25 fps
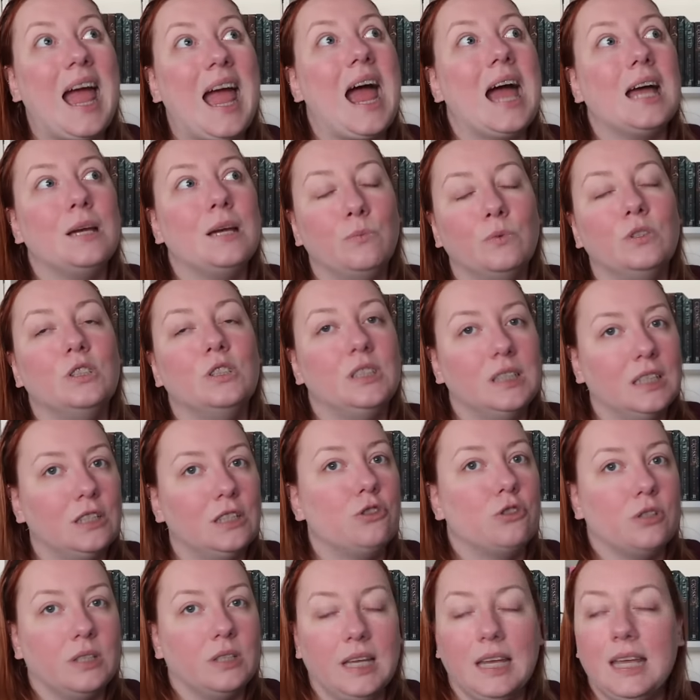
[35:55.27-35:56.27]
I will
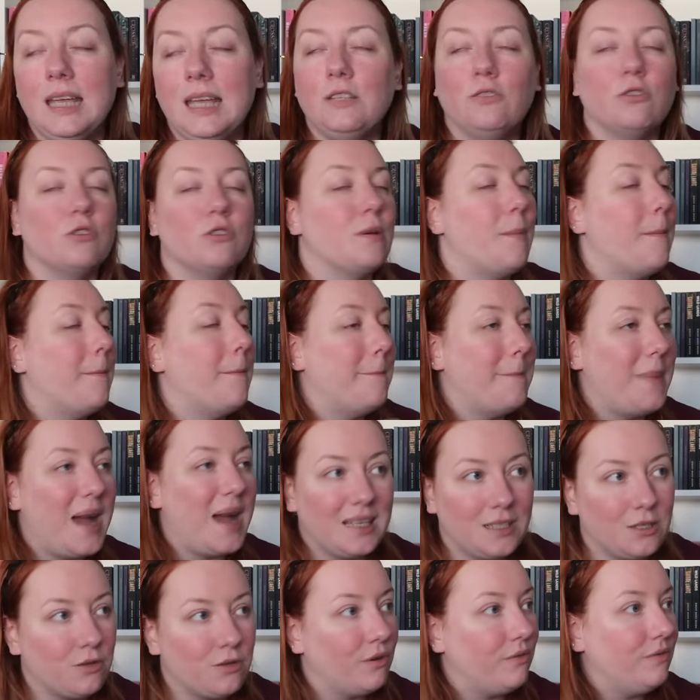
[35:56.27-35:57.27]
literally, it doesn't
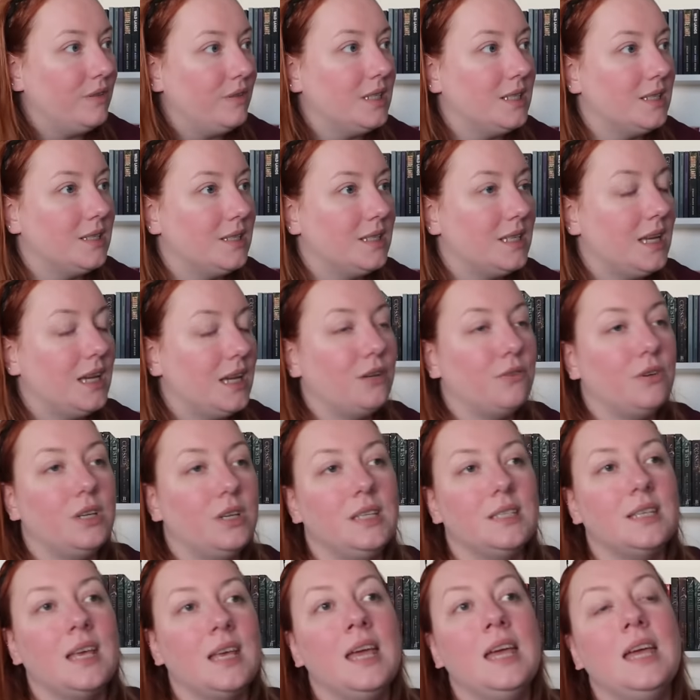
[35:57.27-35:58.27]
matter if it's a
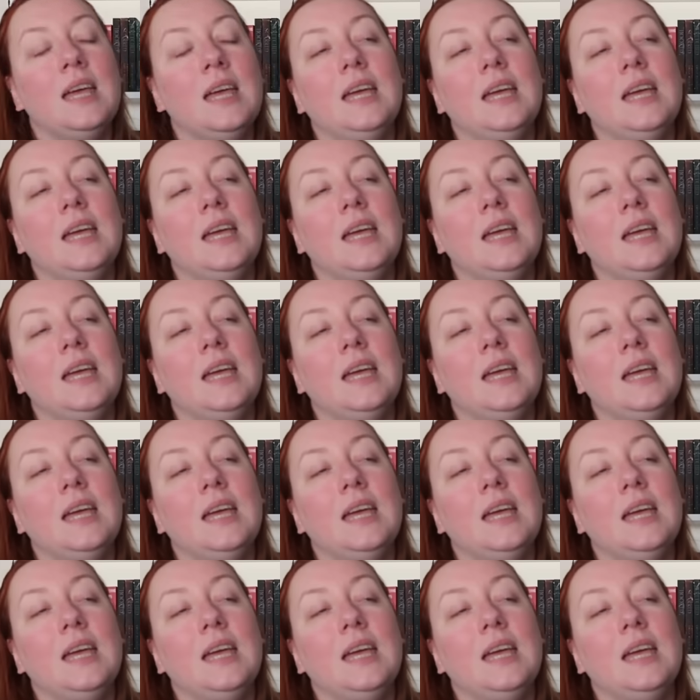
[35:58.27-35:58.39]
series,